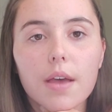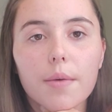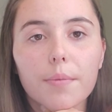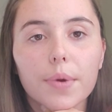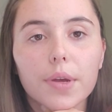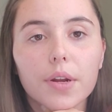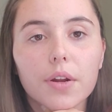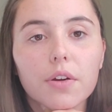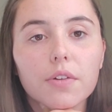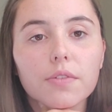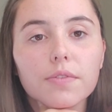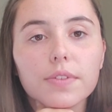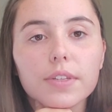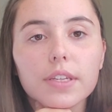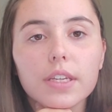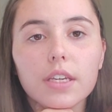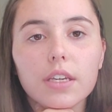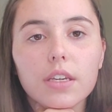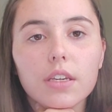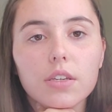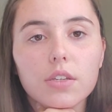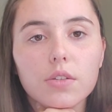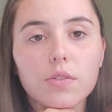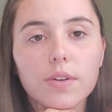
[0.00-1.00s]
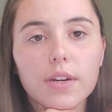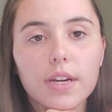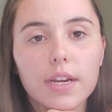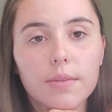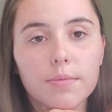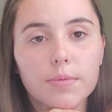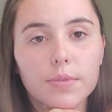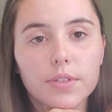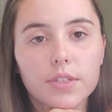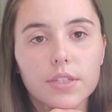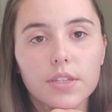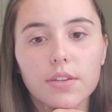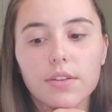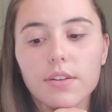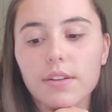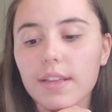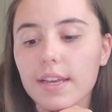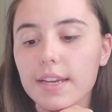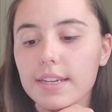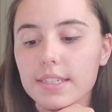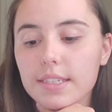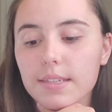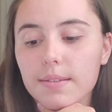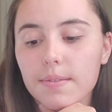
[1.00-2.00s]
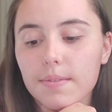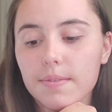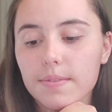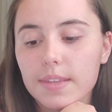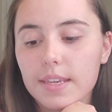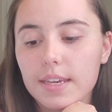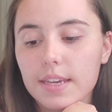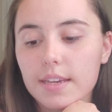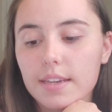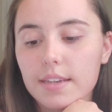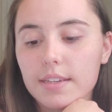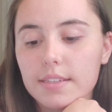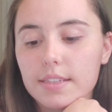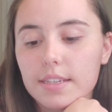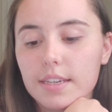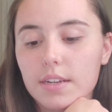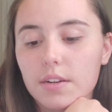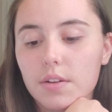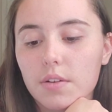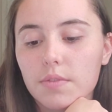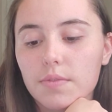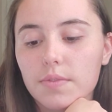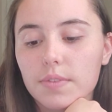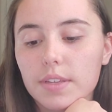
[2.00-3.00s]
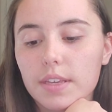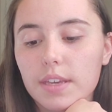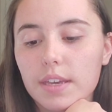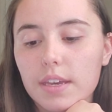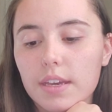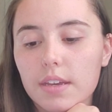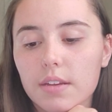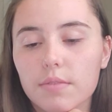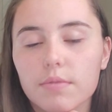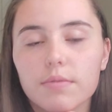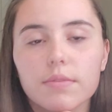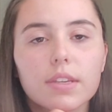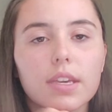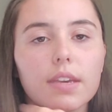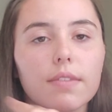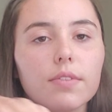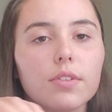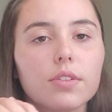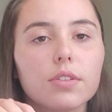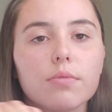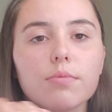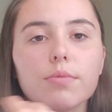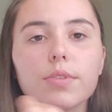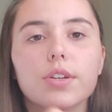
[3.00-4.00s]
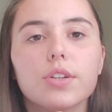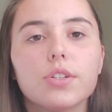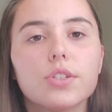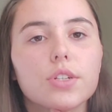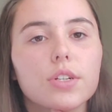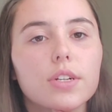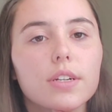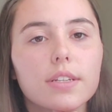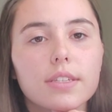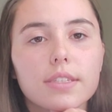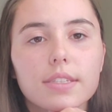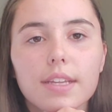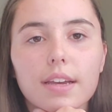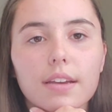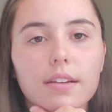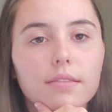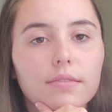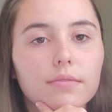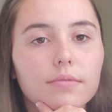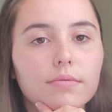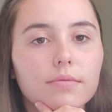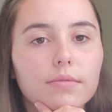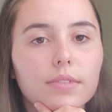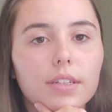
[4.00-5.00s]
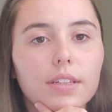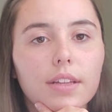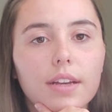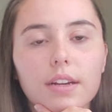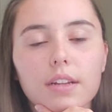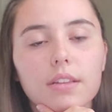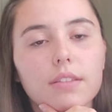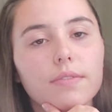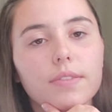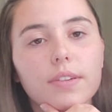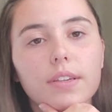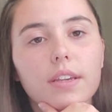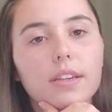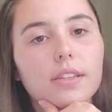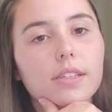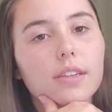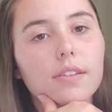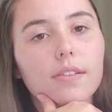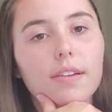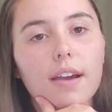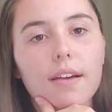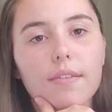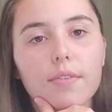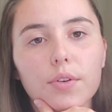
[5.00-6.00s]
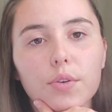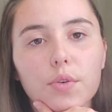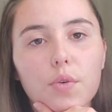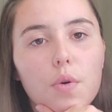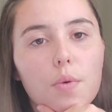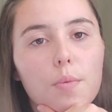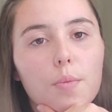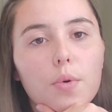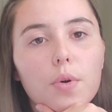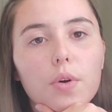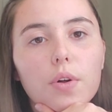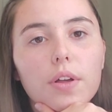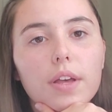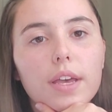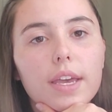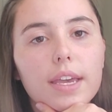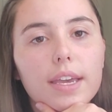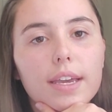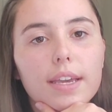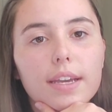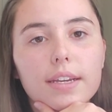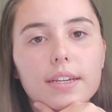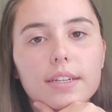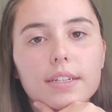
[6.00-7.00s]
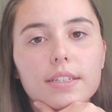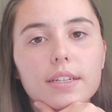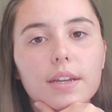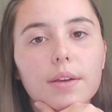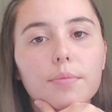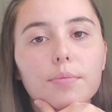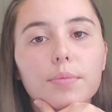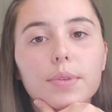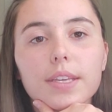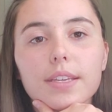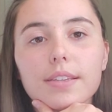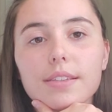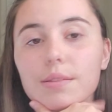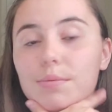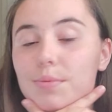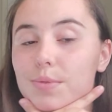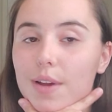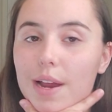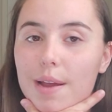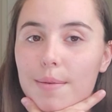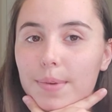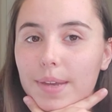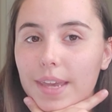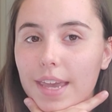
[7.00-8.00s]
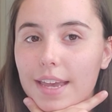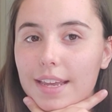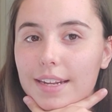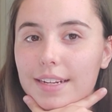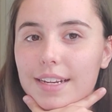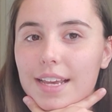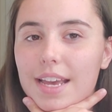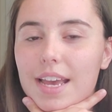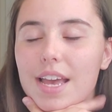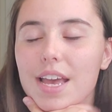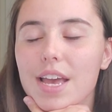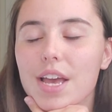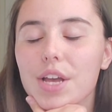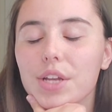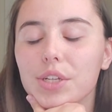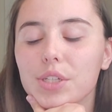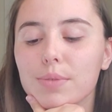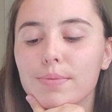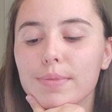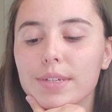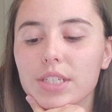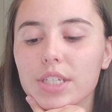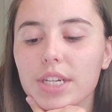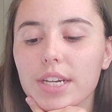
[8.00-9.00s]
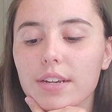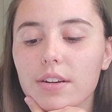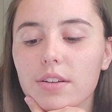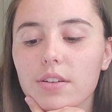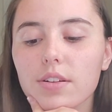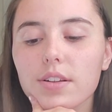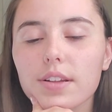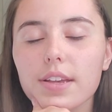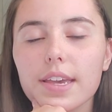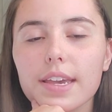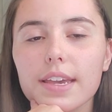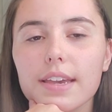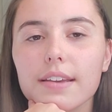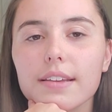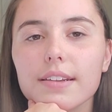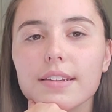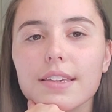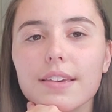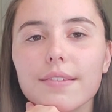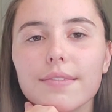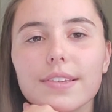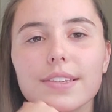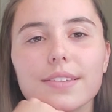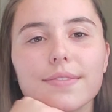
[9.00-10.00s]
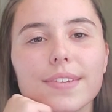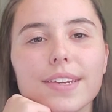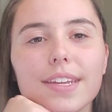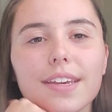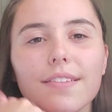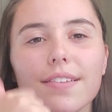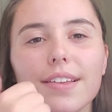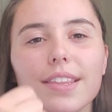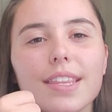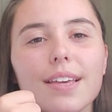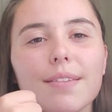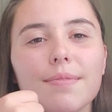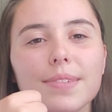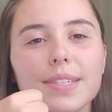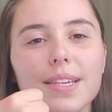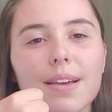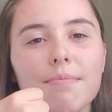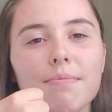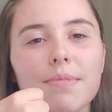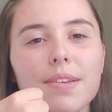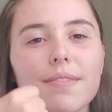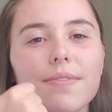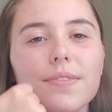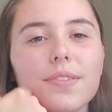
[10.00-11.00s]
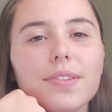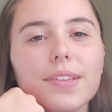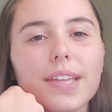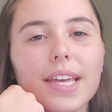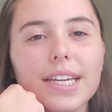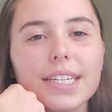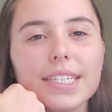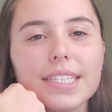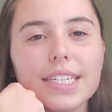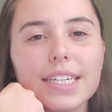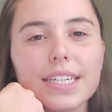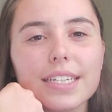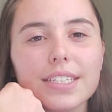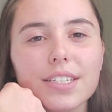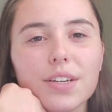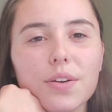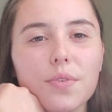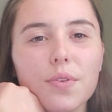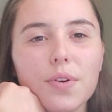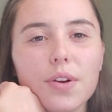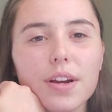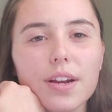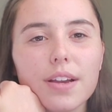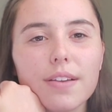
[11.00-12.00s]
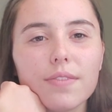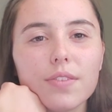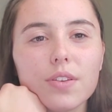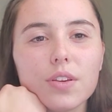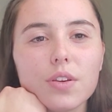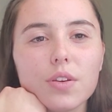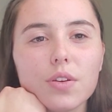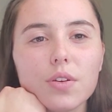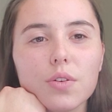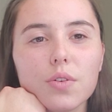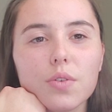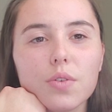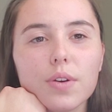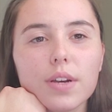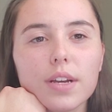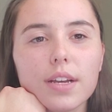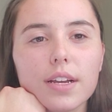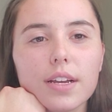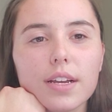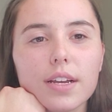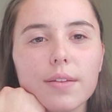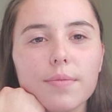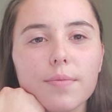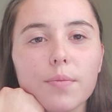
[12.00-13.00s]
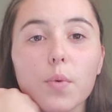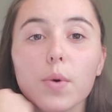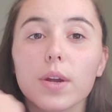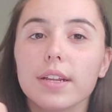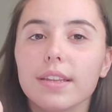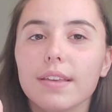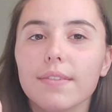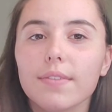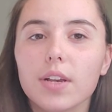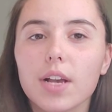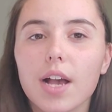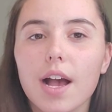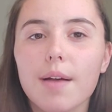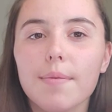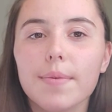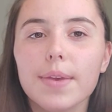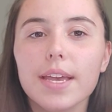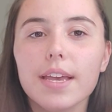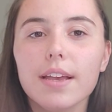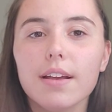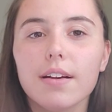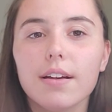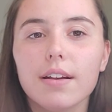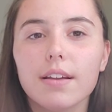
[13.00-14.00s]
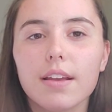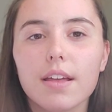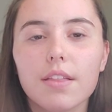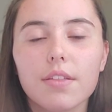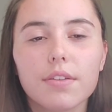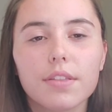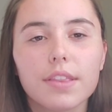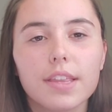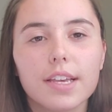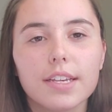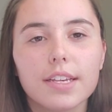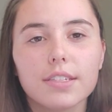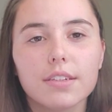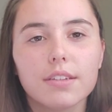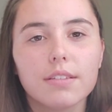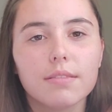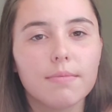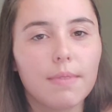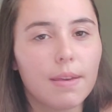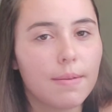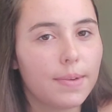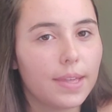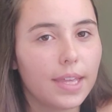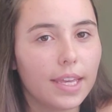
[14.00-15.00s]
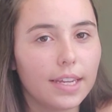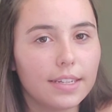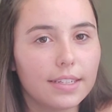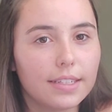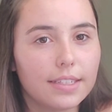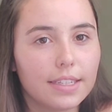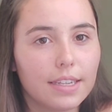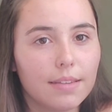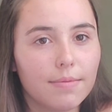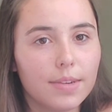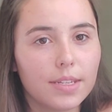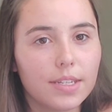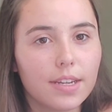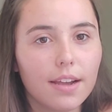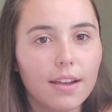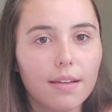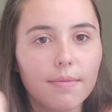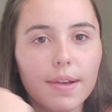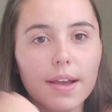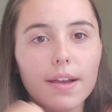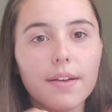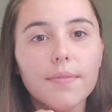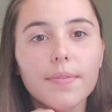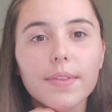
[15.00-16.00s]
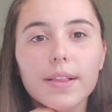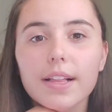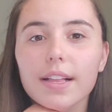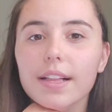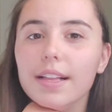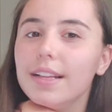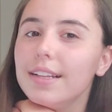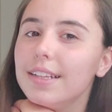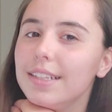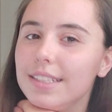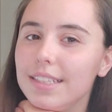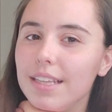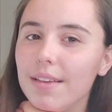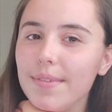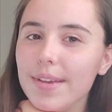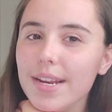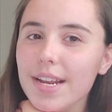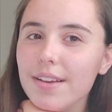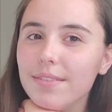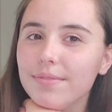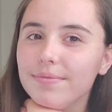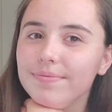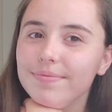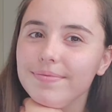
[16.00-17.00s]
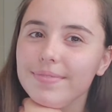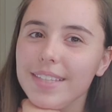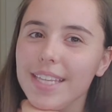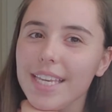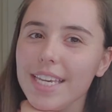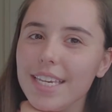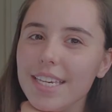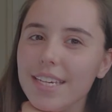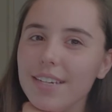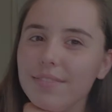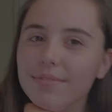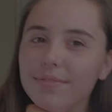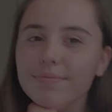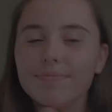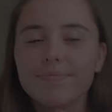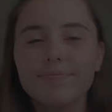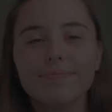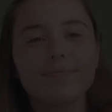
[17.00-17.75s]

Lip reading: But hopefully you are able to utilize some of these, and hopefully it gave you some reassurance that a lot of the feelings that you have are normal. And please subscribe again to my channel and give this video a thumbs up if you liked it, or if you want to leave a comment on other things you'd maybe like to see me talk about, let me know. Thank you.